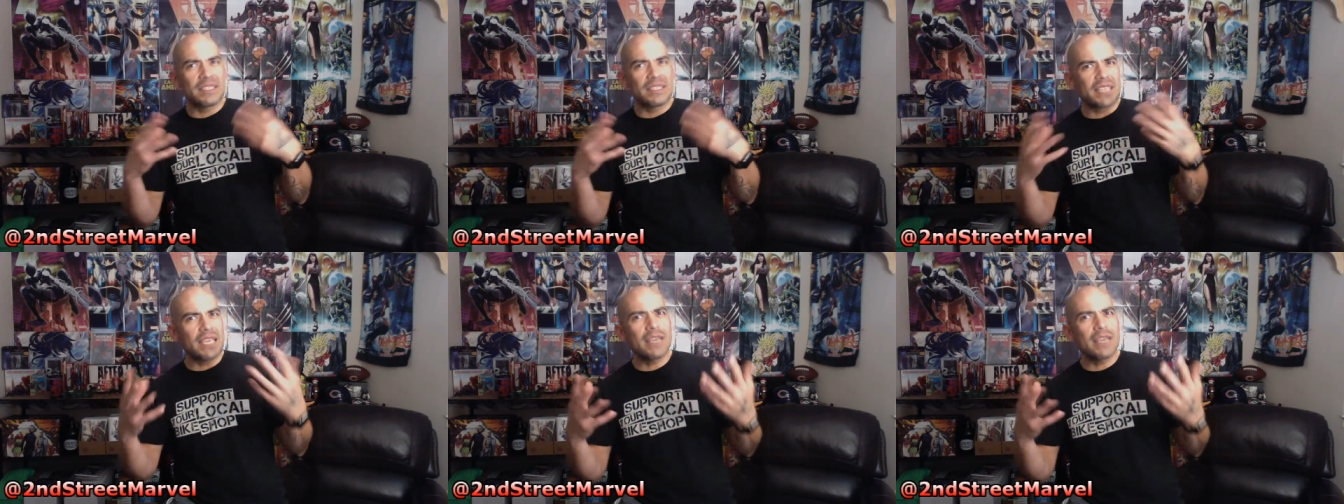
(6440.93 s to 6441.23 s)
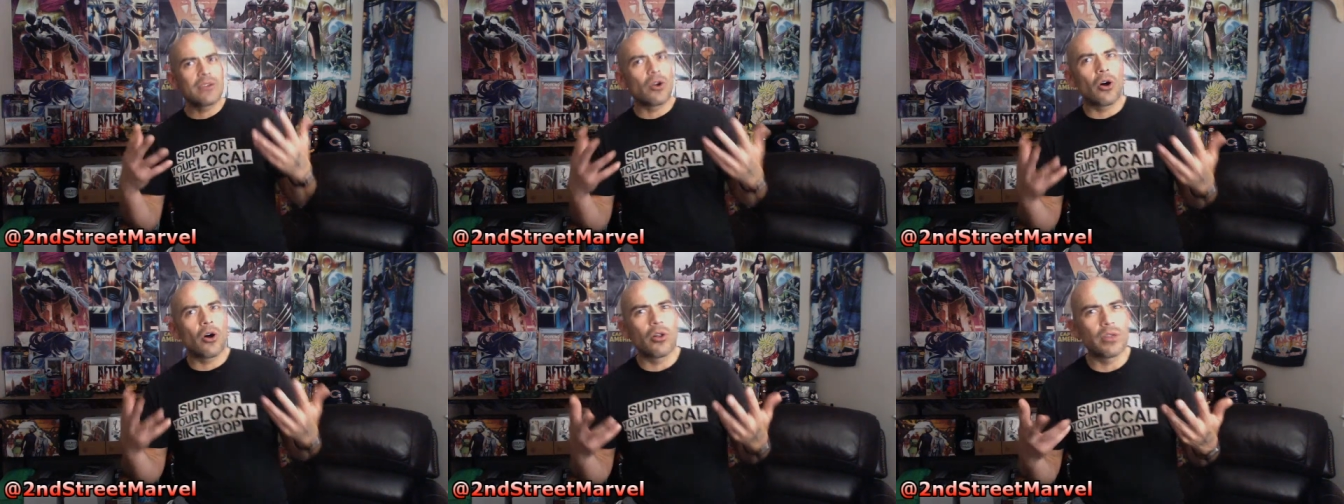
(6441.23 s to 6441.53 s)
take
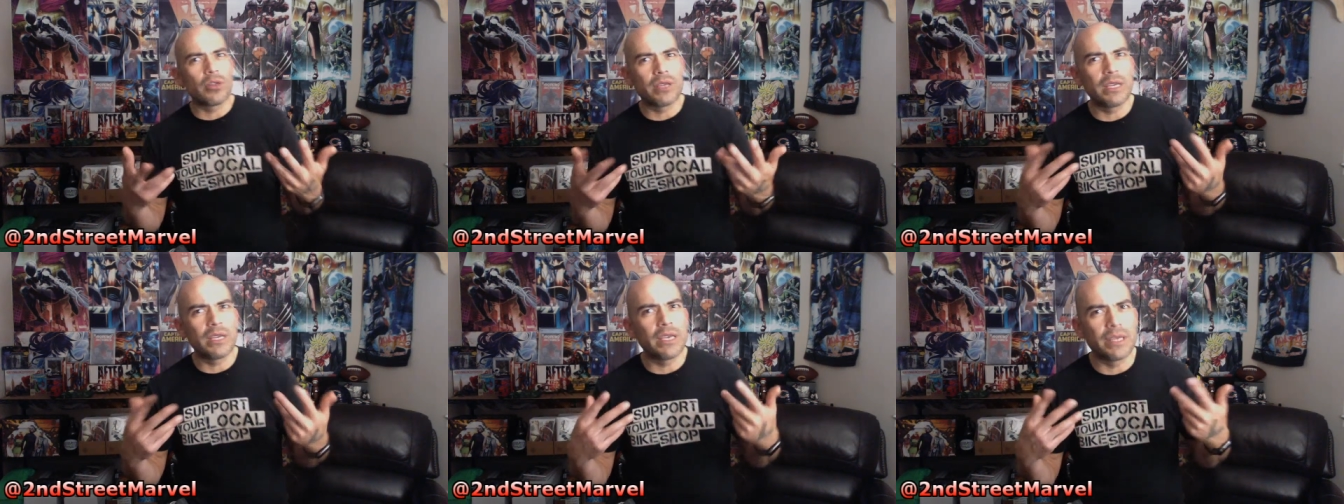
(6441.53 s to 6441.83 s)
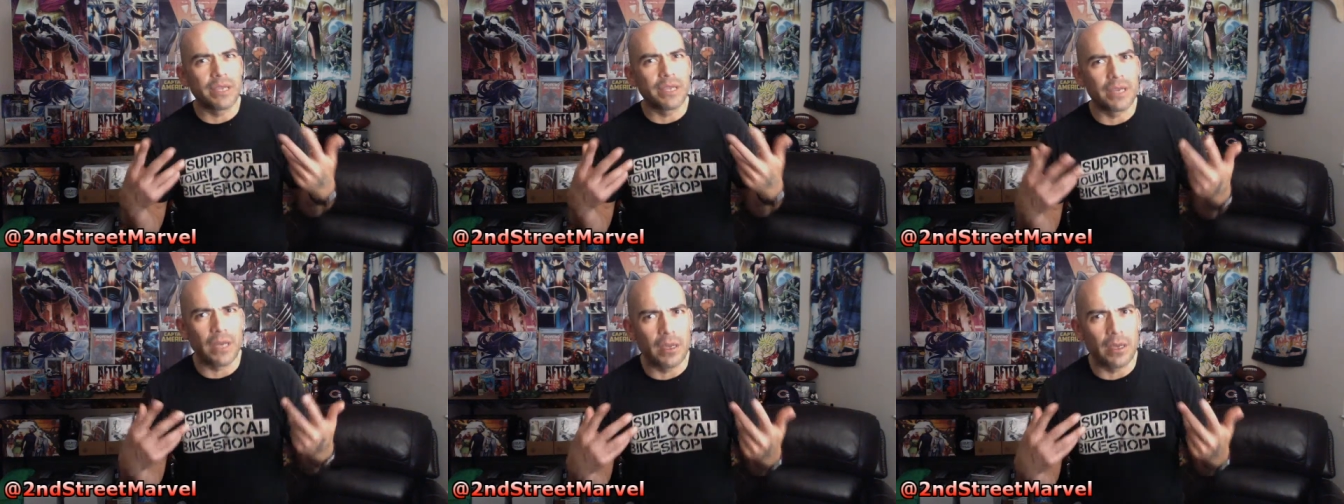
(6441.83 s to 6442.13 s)
it all
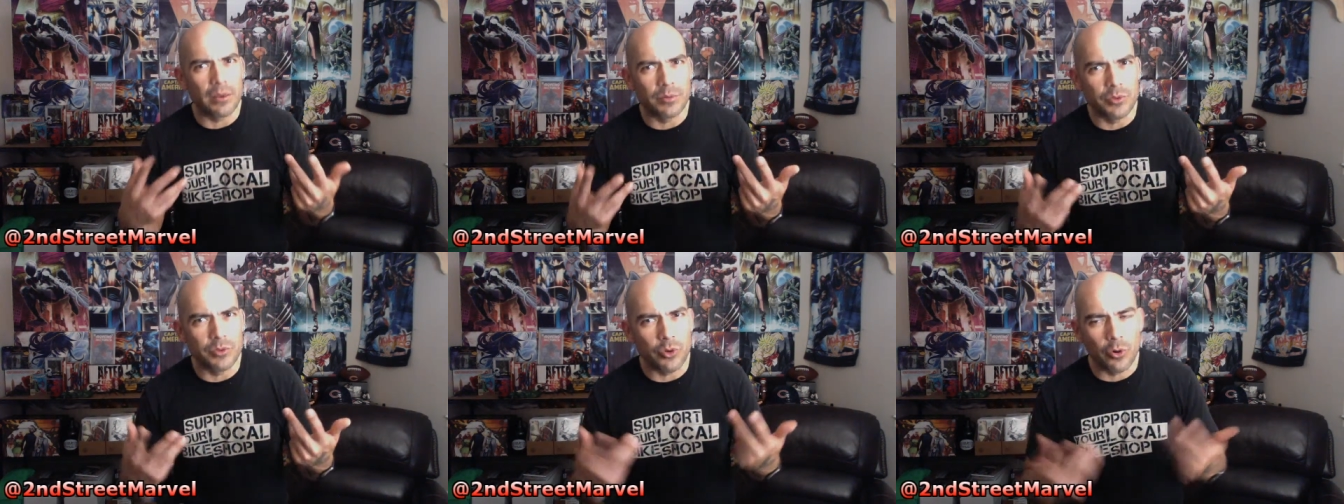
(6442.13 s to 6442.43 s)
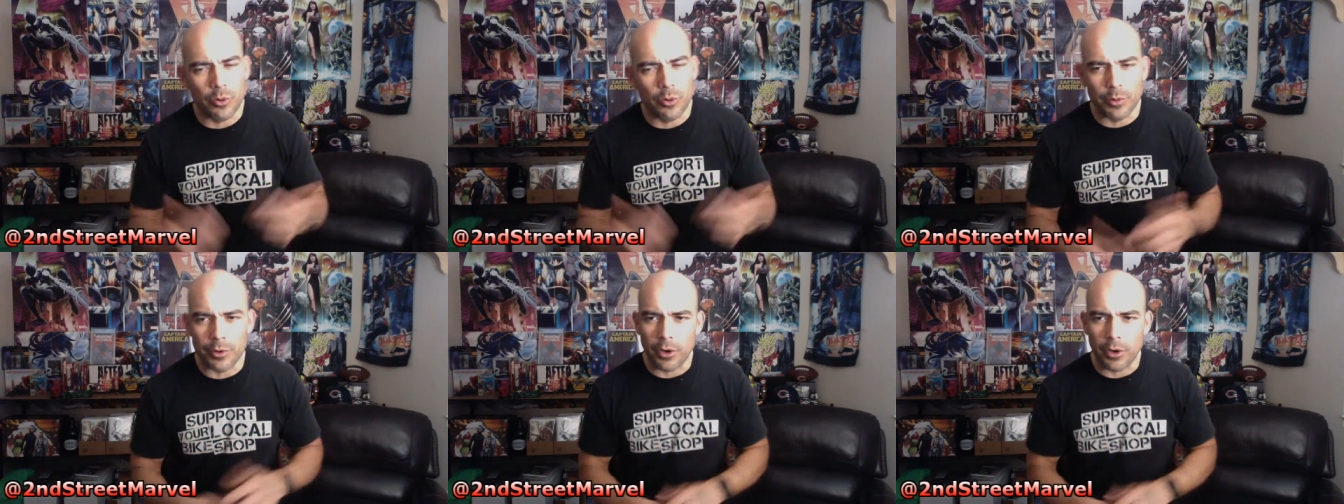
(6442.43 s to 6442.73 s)
in and I
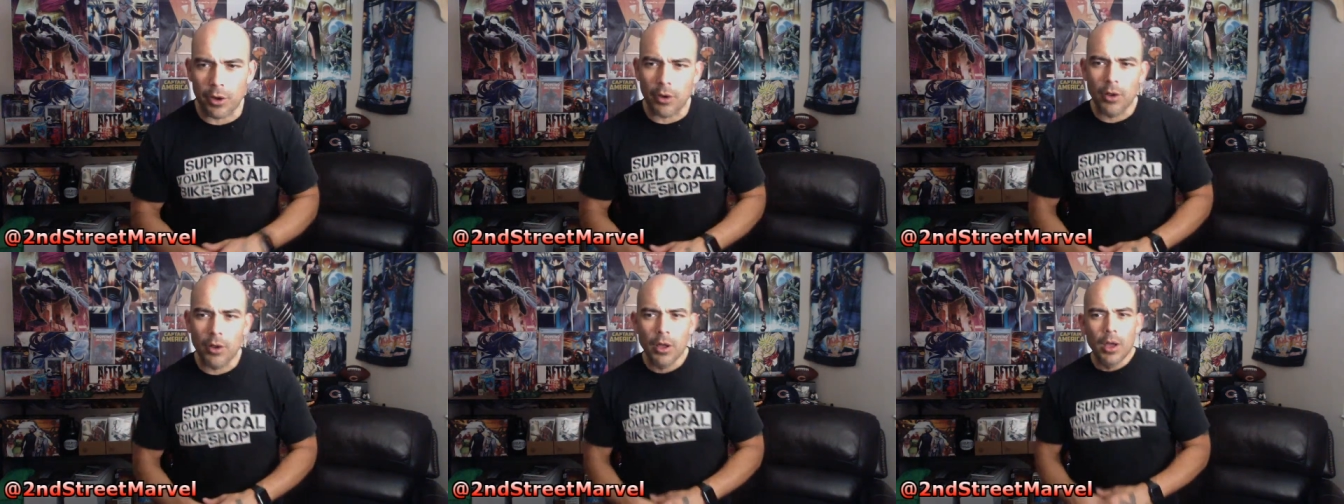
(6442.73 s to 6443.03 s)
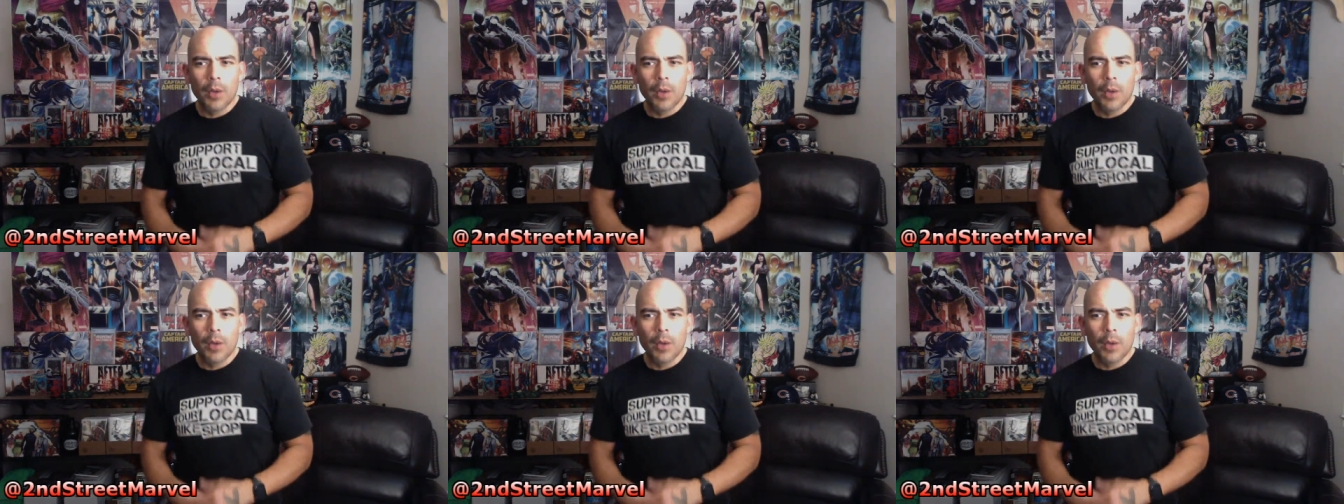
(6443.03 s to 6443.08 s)
absorb it all.